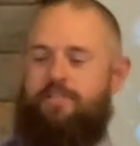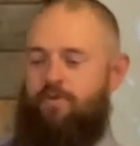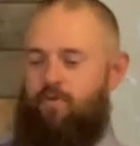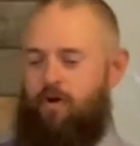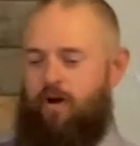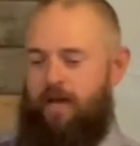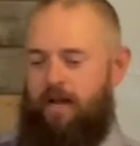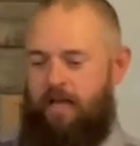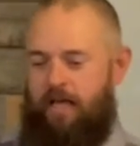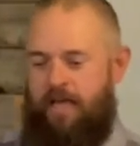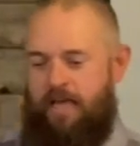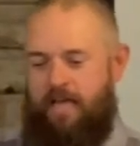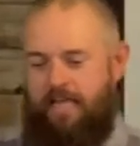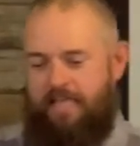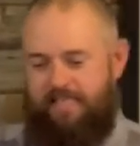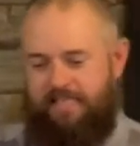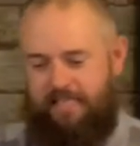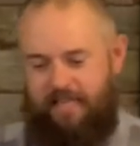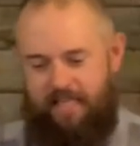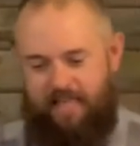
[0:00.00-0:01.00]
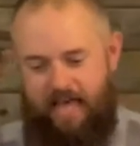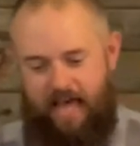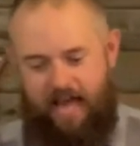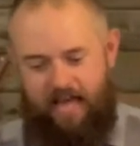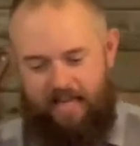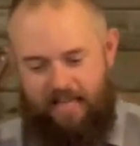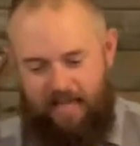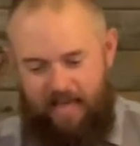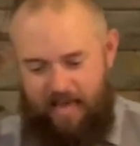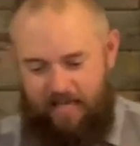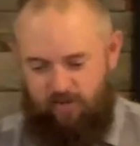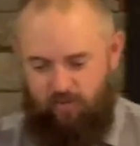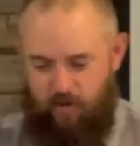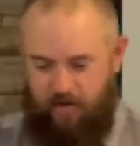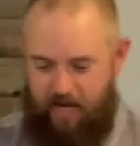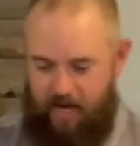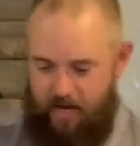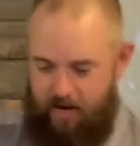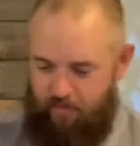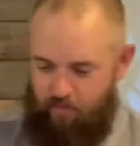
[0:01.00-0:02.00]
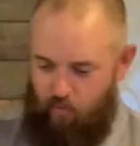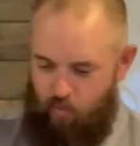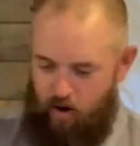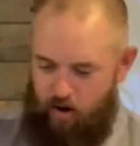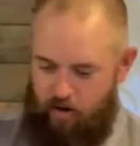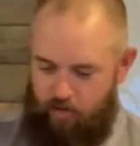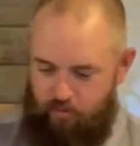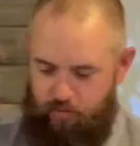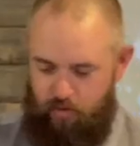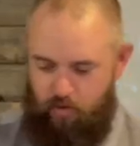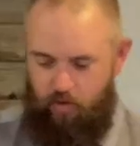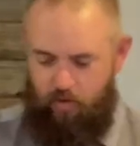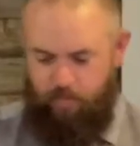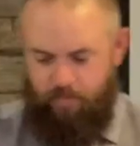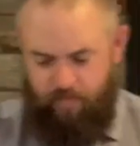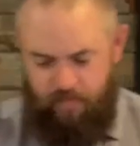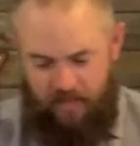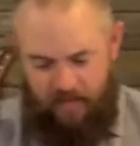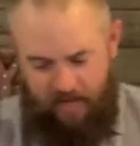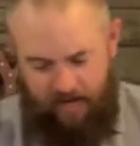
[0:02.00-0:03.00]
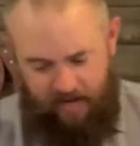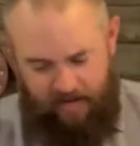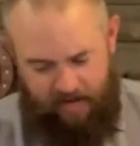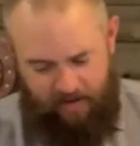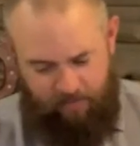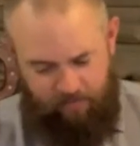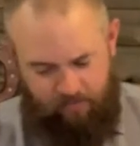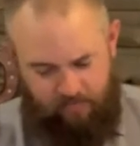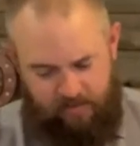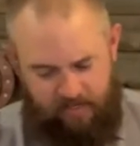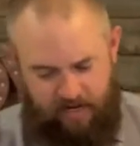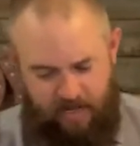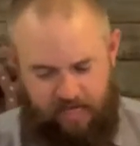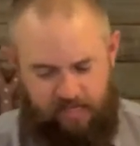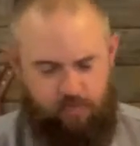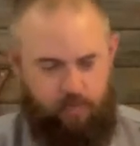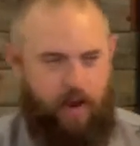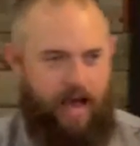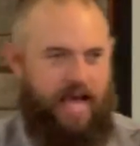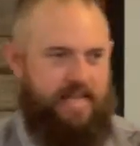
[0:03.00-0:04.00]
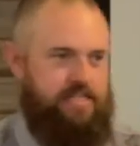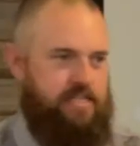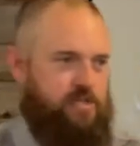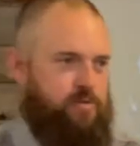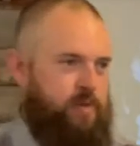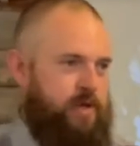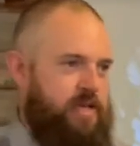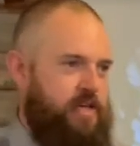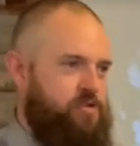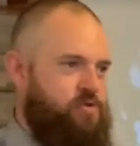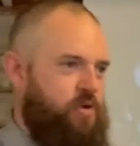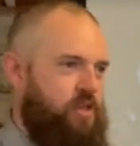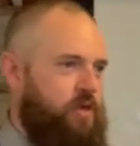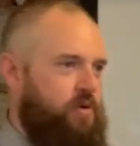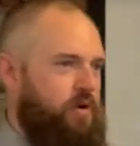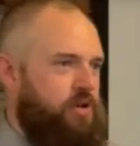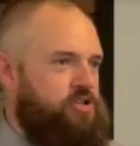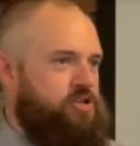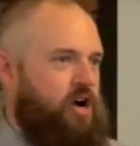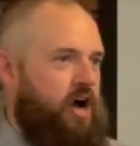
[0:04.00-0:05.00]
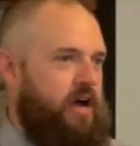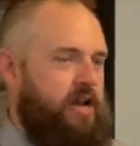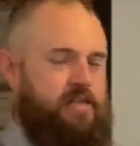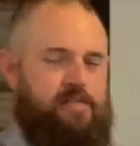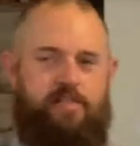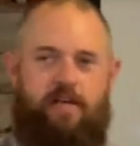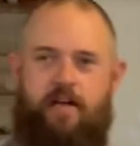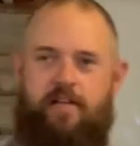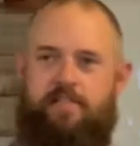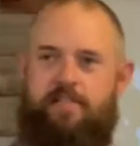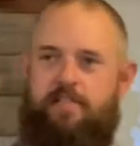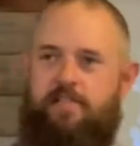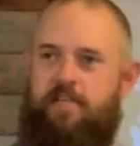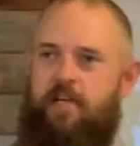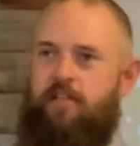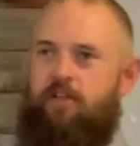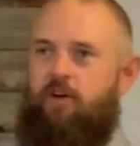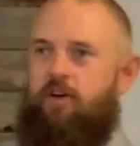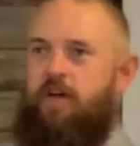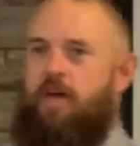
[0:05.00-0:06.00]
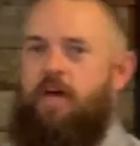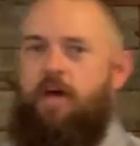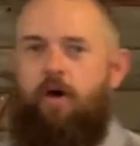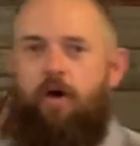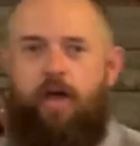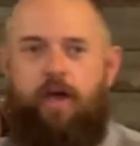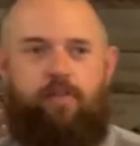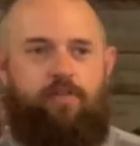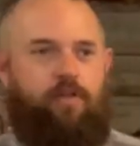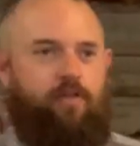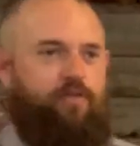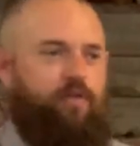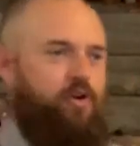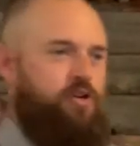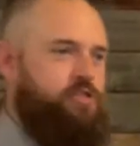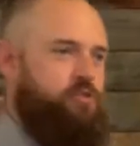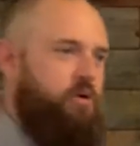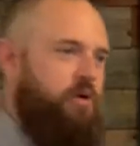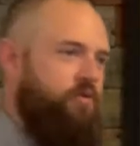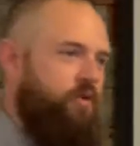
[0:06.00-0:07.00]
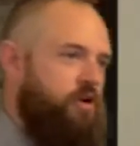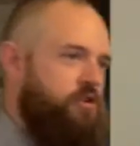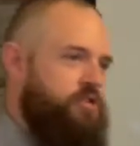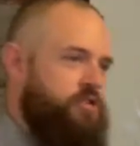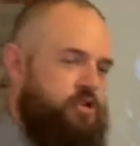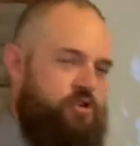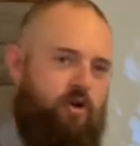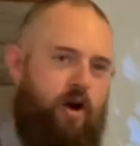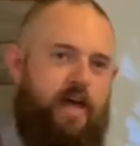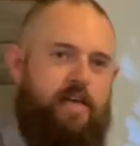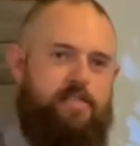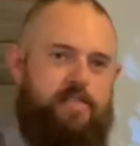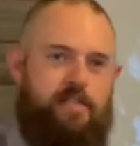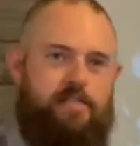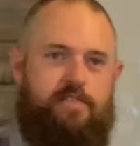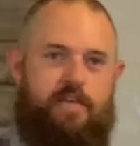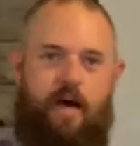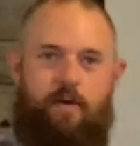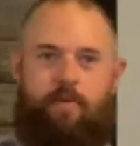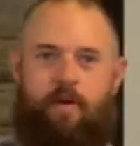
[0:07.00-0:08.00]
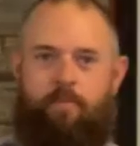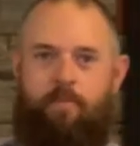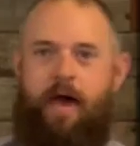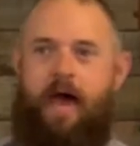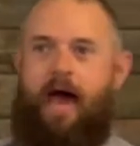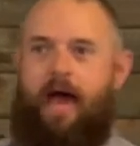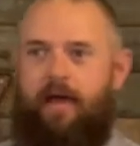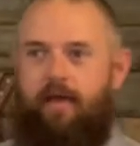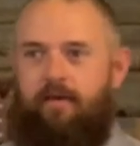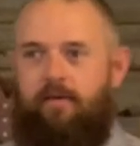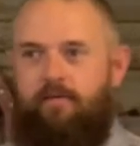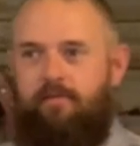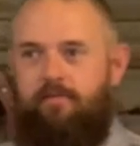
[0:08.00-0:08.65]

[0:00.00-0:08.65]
And we're going to see that as we kind of work through um, today's passage because really what John has done is he said, look, in the first three verses, Christ is coming back.